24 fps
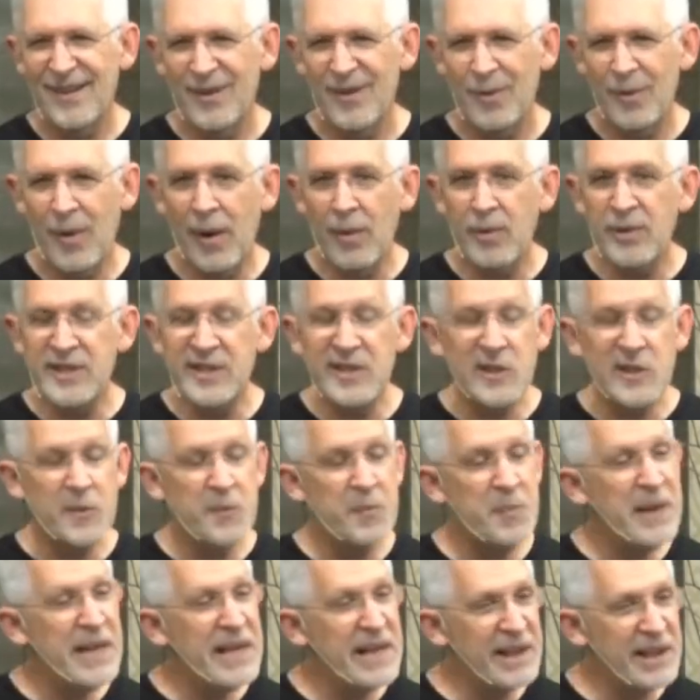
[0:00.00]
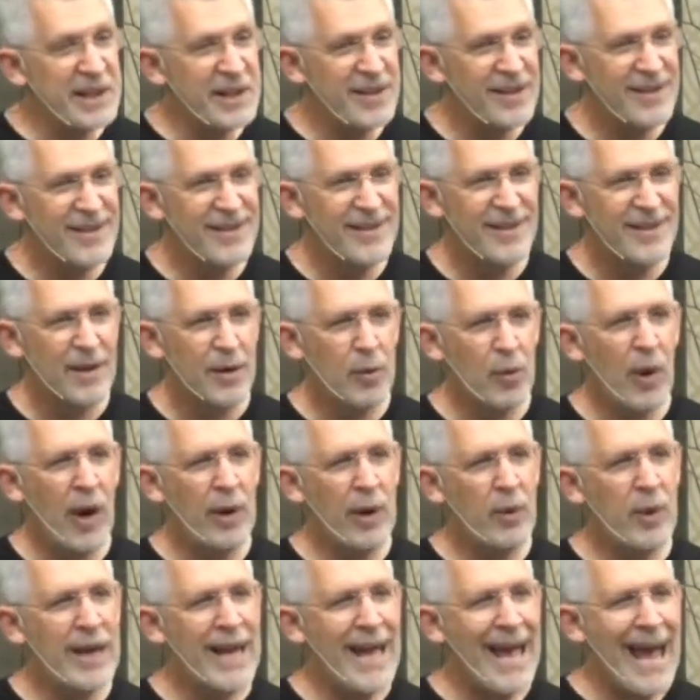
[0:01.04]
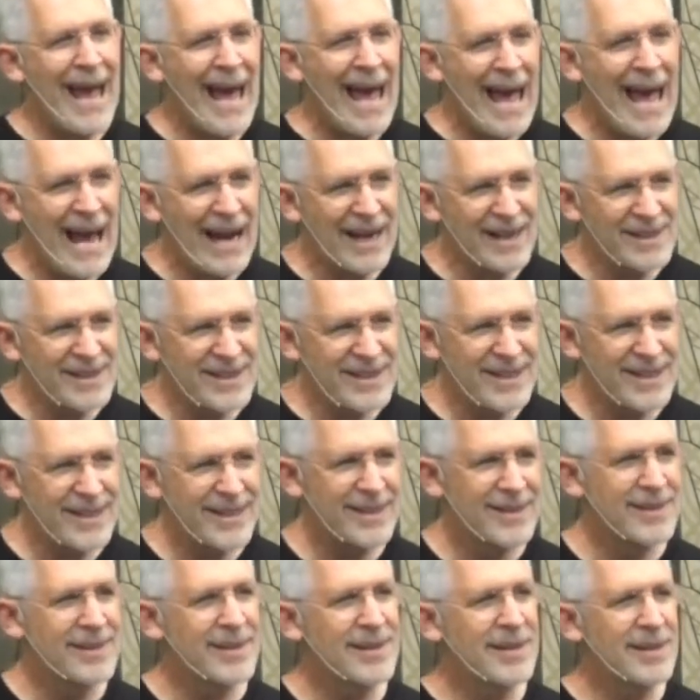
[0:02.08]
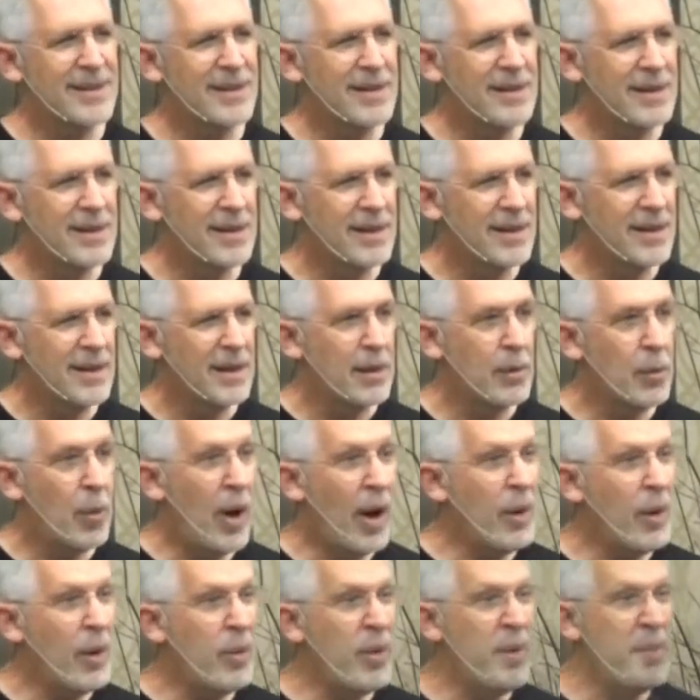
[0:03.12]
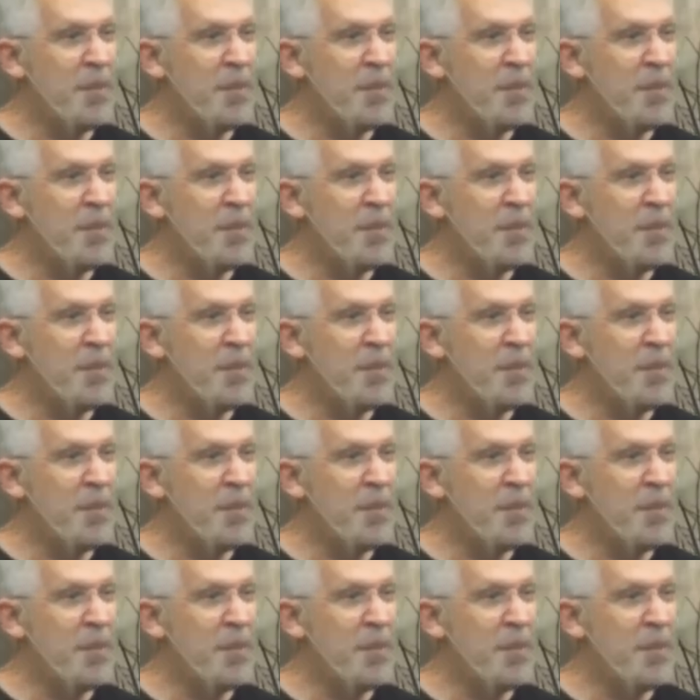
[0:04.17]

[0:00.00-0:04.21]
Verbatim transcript: why we speak, why we act, why we